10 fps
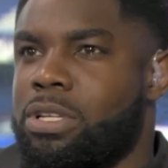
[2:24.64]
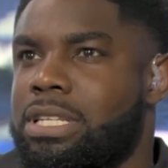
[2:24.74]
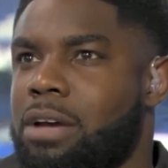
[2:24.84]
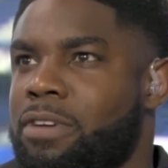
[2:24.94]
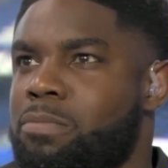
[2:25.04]
Yeah, but
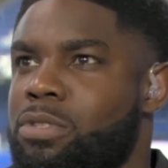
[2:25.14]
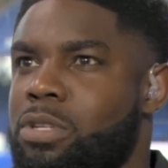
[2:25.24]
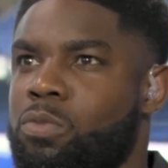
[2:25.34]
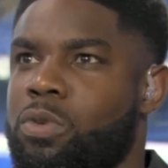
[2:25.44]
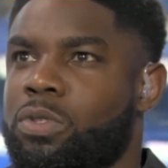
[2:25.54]

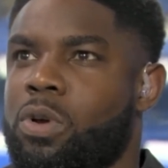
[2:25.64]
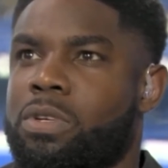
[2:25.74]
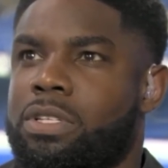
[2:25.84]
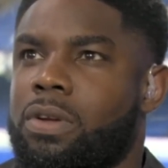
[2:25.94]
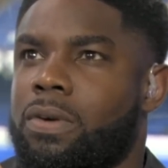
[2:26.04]
Southampton, we was
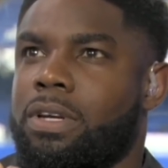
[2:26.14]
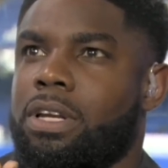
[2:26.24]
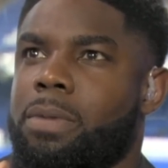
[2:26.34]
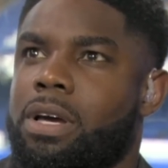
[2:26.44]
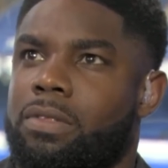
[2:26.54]
always
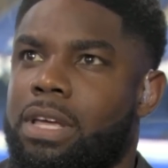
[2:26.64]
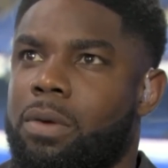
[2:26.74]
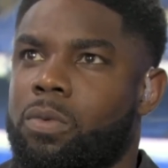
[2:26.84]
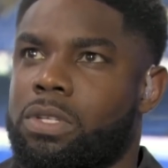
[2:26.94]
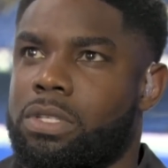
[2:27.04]
talking about,
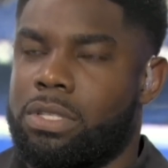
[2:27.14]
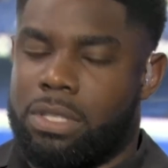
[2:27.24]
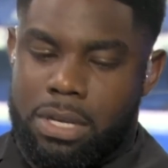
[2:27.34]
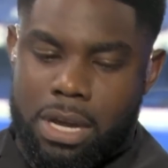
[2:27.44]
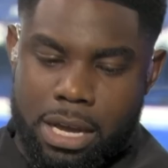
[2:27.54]
they
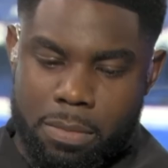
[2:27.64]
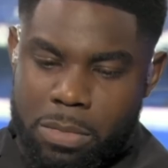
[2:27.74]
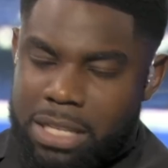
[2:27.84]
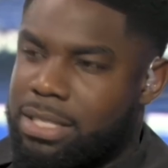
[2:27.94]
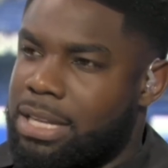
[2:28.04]
was
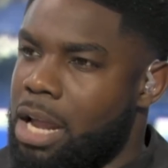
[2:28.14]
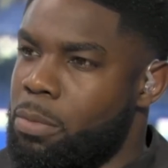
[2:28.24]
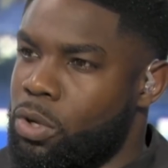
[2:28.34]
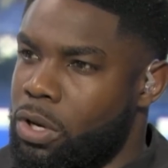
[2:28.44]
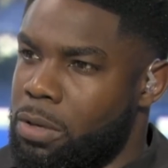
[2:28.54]
a
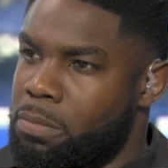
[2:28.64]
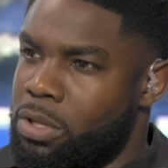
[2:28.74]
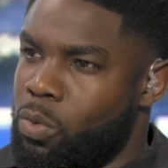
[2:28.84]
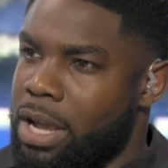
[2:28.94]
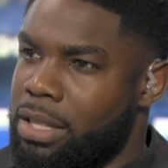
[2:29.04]
stable club,
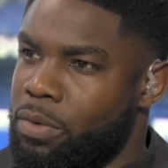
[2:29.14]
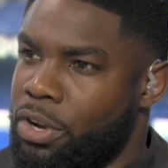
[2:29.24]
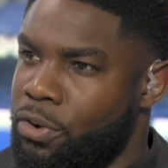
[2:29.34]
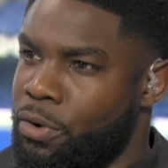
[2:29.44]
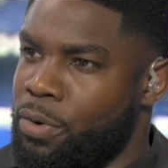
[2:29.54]
the way they
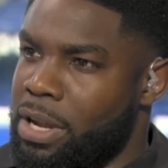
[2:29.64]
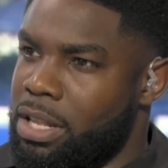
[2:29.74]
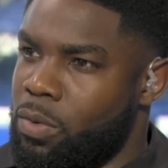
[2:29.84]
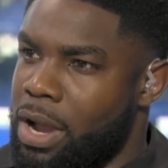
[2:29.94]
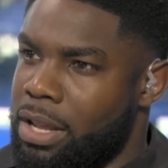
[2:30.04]

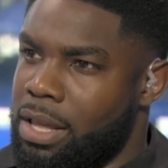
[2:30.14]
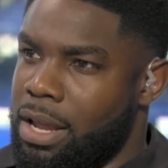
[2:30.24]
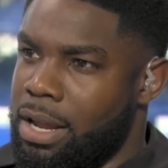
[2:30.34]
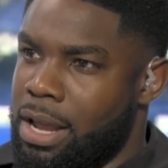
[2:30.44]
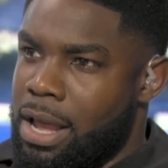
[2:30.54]
recruited, the way
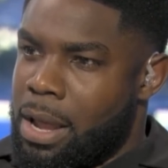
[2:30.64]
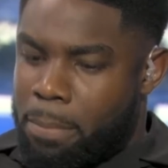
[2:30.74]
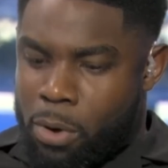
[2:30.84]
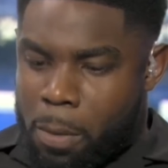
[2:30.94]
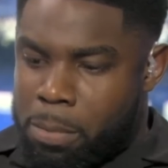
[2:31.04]
they
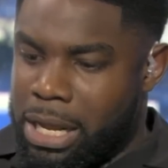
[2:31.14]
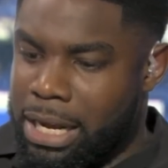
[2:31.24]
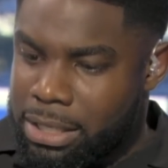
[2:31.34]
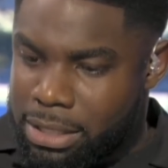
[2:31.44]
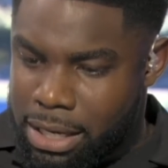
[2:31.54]
brought
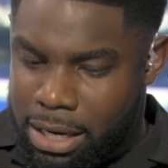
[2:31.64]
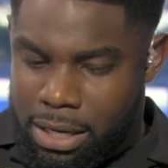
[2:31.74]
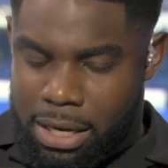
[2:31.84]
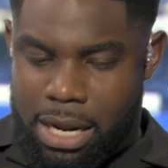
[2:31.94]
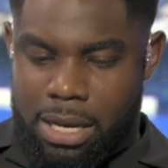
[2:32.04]
players
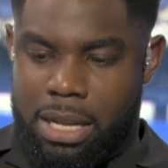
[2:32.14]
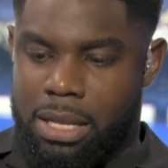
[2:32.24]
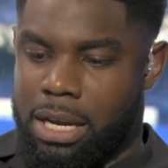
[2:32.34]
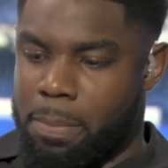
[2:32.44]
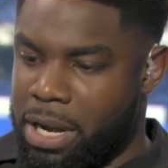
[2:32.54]
in, and then
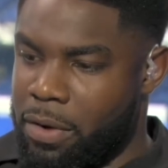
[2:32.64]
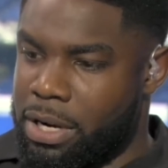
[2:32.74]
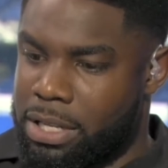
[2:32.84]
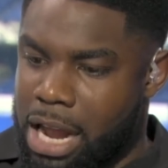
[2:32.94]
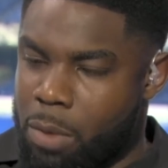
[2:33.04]
they had a period
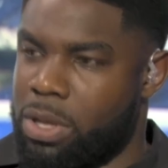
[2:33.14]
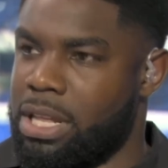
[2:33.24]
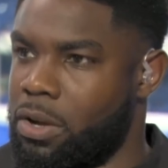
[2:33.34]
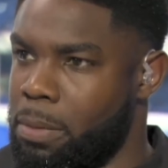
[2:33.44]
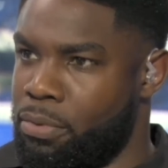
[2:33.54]
of time where
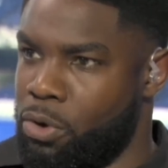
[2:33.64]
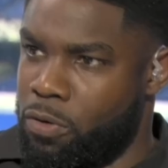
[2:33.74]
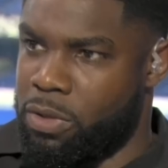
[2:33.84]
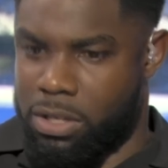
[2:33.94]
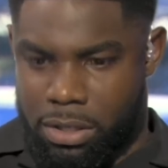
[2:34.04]
they could
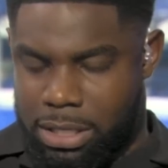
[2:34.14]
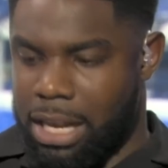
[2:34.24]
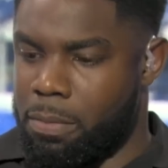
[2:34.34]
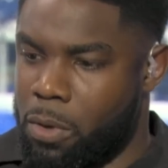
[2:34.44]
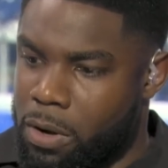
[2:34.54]
approve, they could
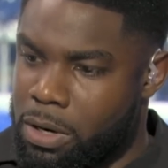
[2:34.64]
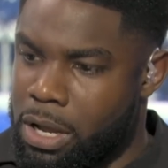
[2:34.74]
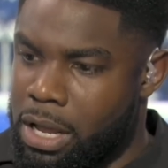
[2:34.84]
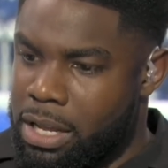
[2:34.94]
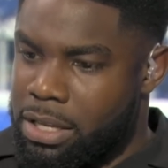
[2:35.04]
sell them on.
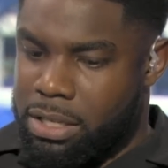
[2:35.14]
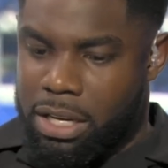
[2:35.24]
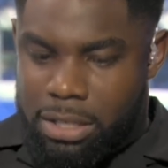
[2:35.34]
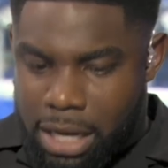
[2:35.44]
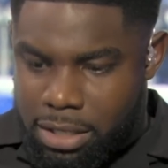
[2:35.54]
So
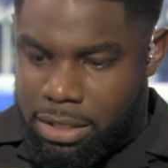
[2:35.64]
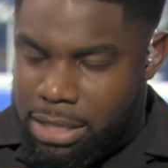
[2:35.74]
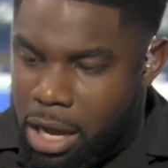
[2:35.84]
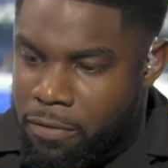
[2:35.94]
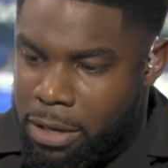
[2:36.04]
you'd say
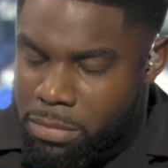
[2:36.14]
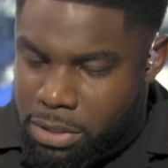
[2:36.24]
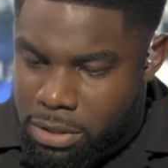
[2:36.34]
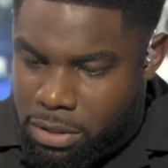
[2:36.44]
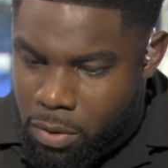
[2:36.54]

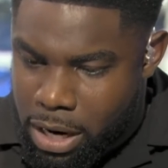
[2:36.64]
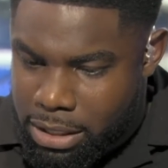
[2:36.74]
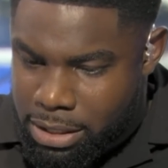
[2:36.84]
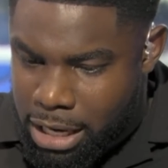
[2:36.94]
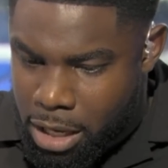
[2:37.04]
Southampton's
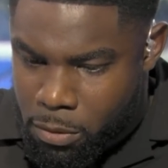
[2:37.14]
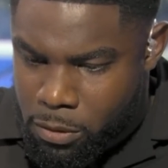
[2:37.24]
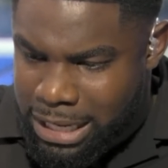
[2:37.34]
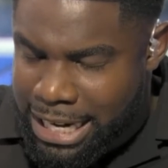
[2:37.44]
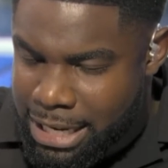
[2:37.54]
quite
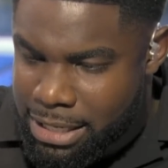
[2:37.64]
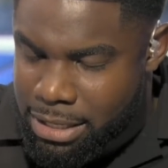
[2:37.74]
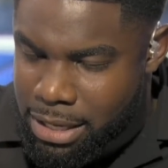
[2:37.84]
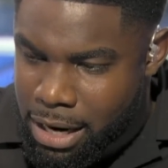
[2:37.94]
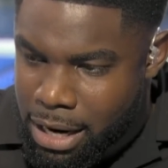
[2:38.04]
stable.
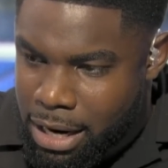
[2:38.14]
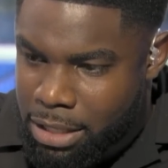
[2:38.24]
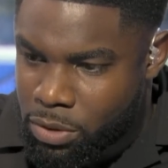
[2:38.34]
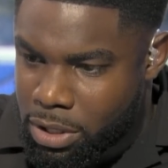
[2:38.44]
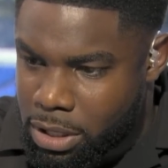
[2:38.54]
Leeds is one of...